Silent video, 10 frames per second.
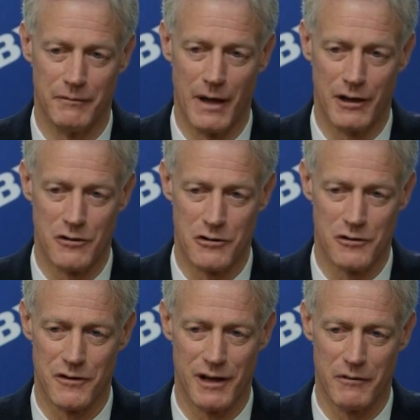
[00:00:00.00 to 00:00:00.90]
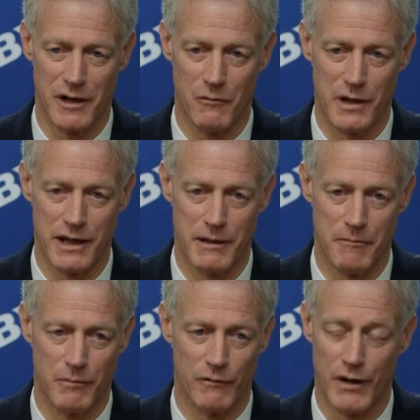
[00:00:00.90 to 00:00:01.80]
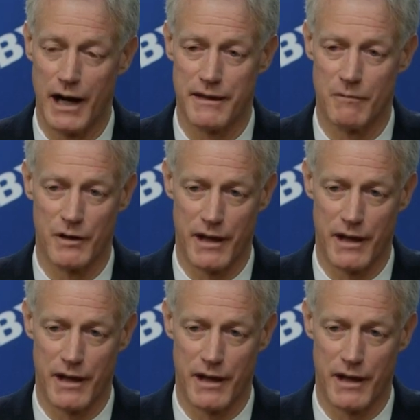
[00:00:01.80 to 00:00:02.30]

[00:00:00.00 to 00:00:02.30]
making sure that we provide them